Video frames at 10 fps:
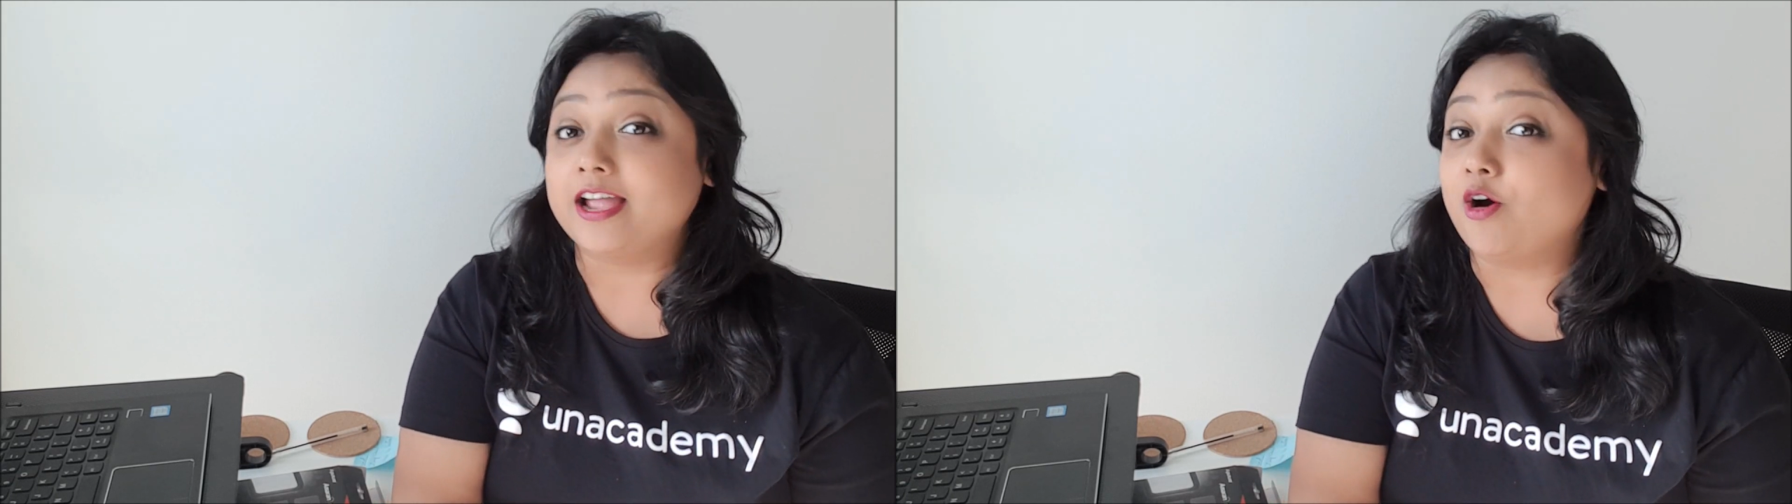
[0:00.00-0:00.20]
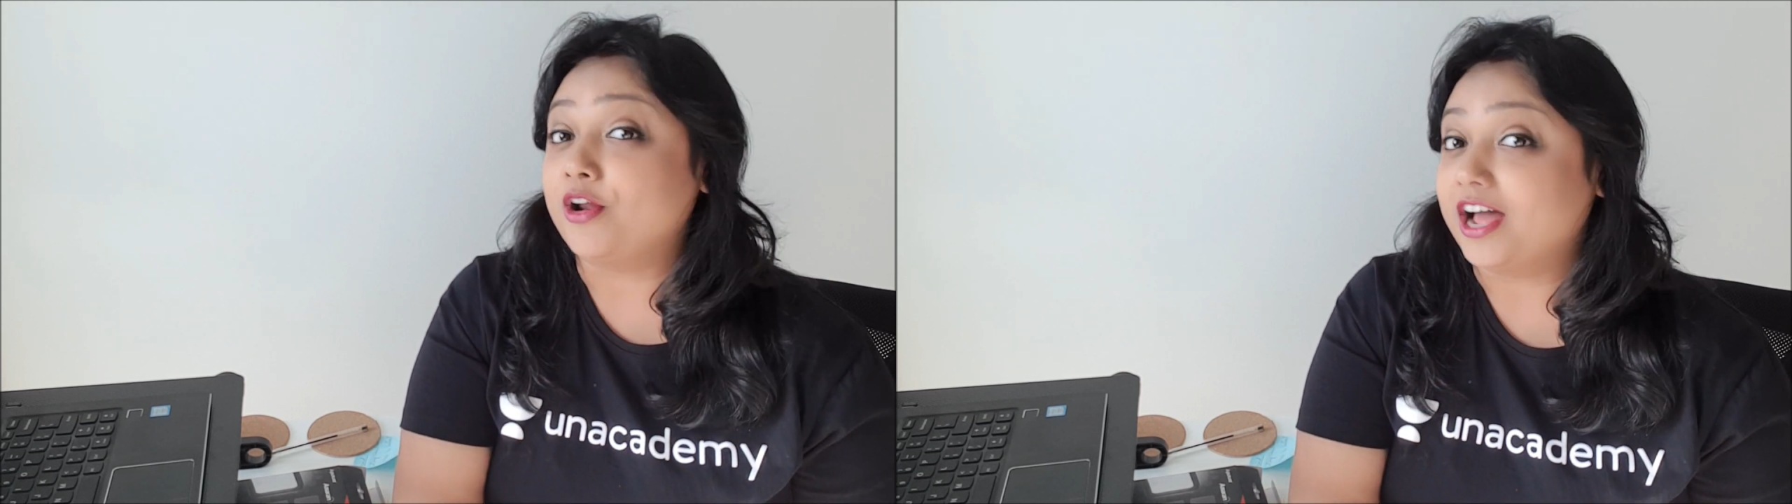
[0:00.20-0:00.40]

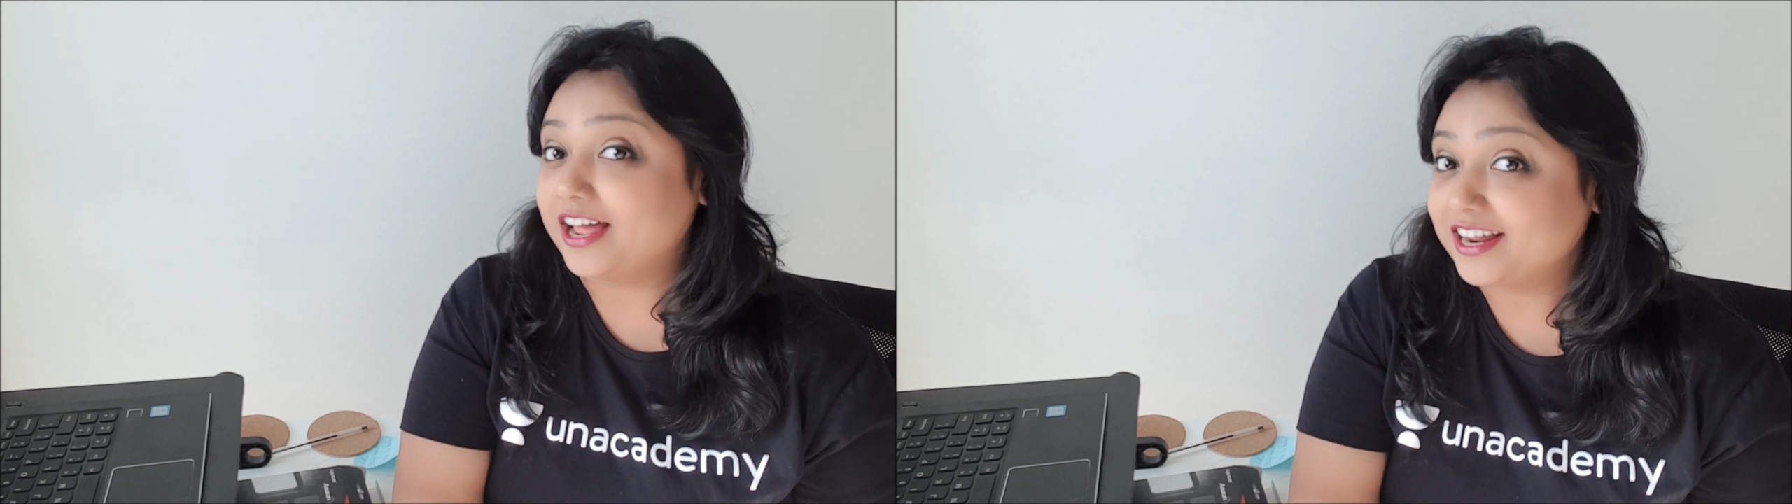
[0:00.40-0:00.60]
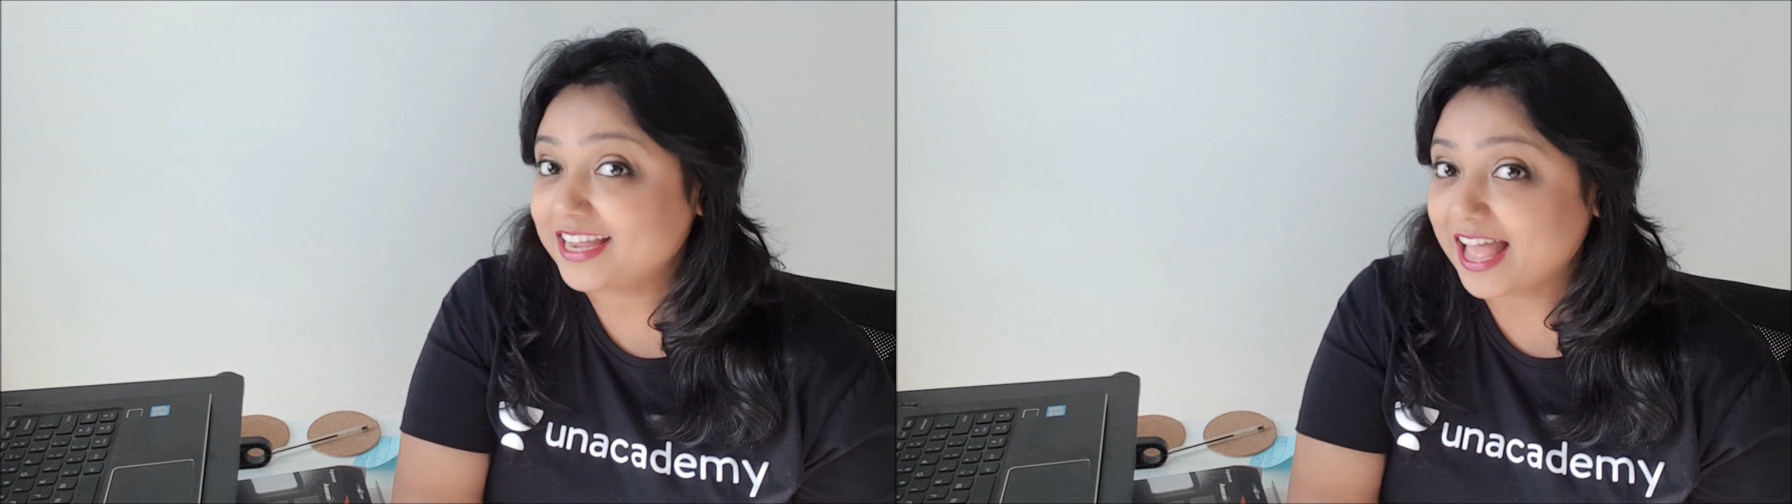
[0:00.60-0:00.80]
on
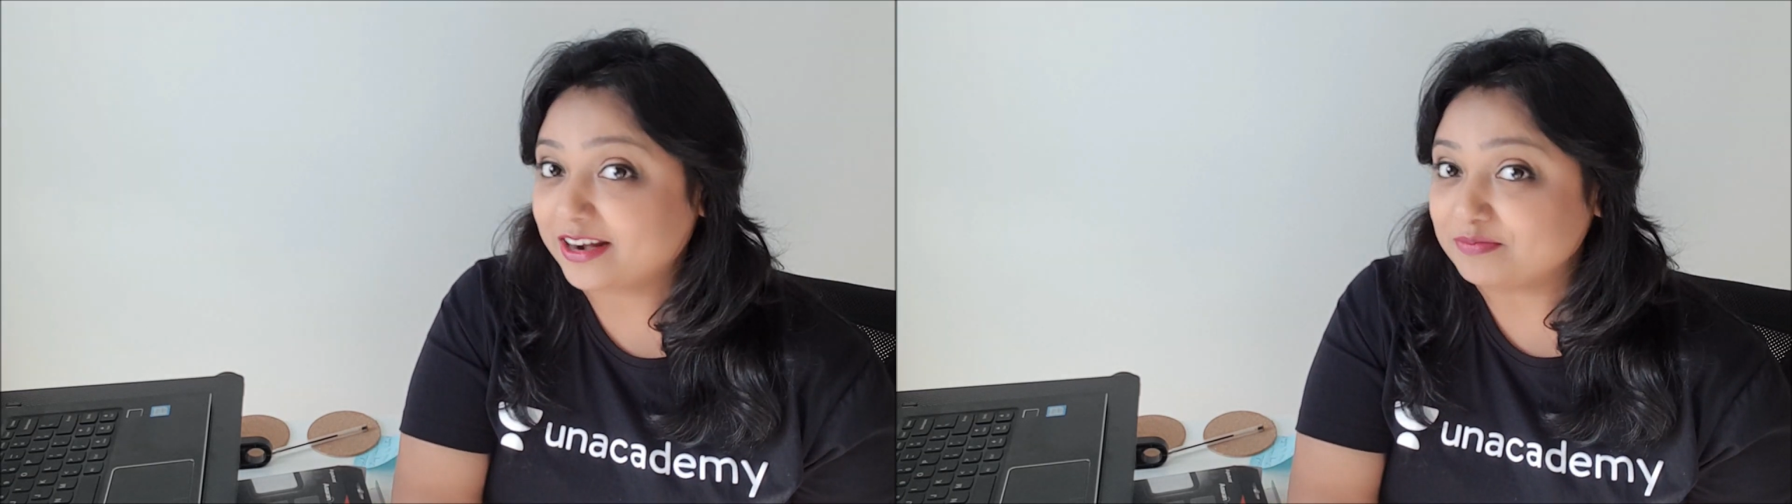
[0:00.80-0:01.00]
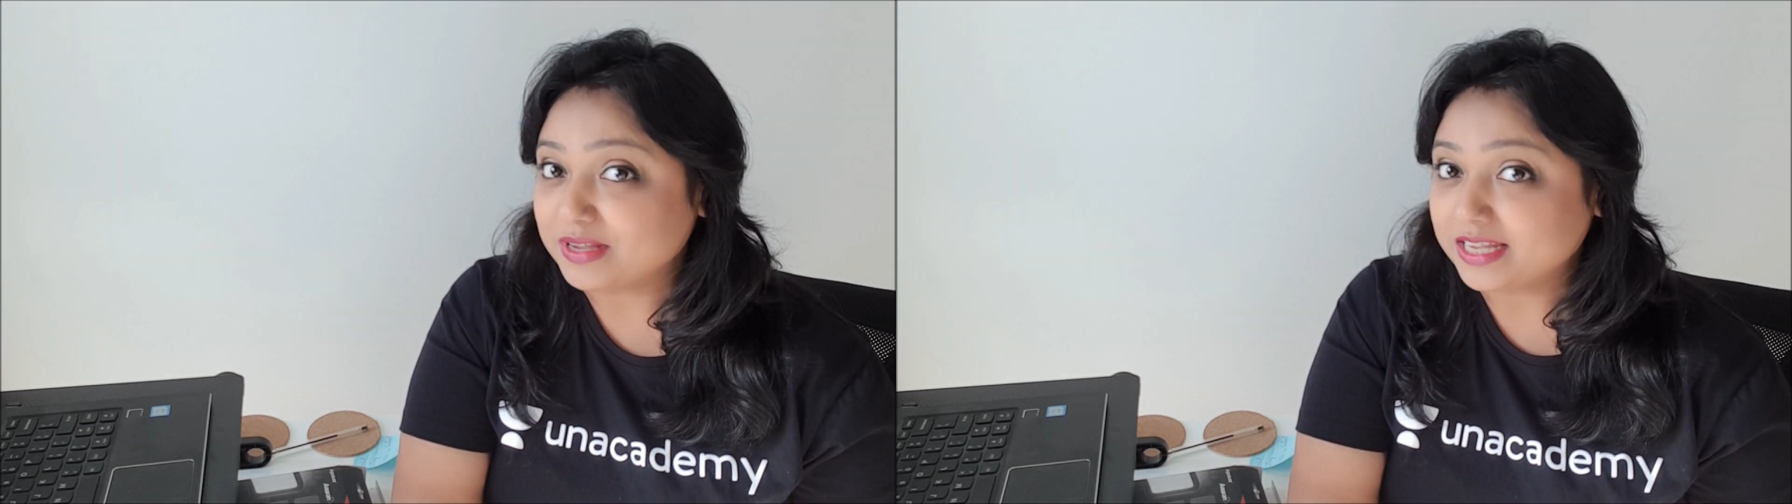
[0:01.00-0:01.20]

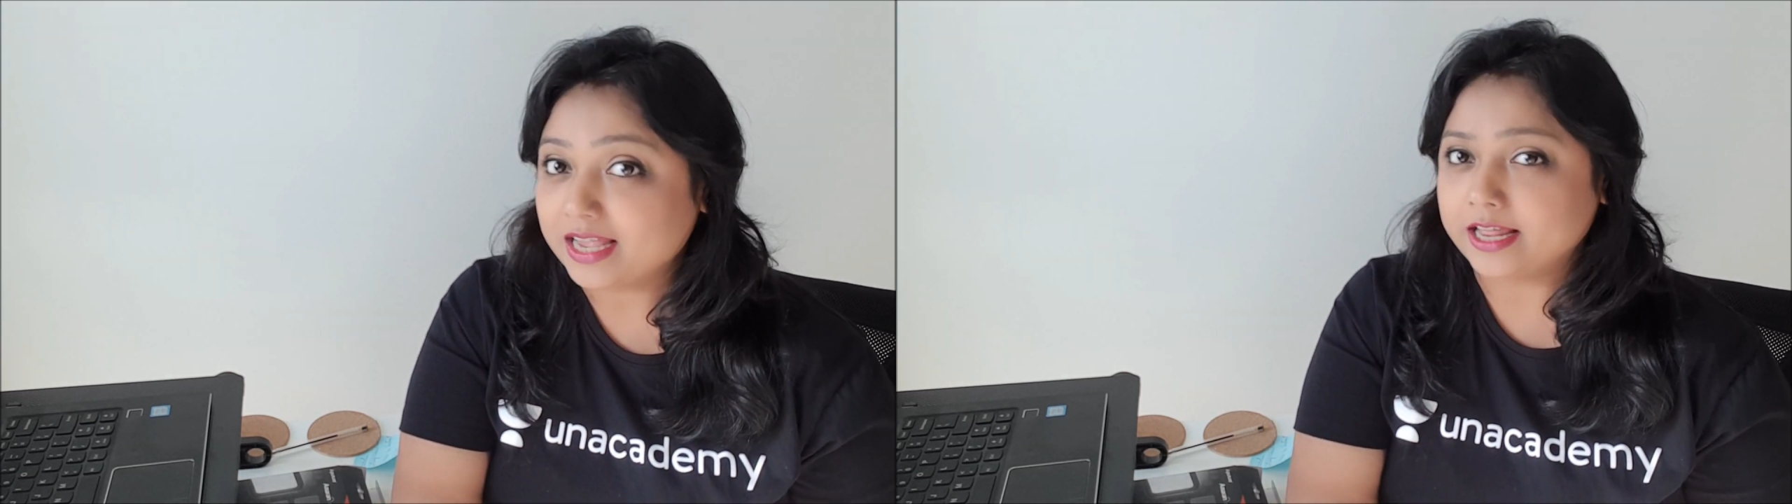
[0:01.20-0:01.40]
Unacademy,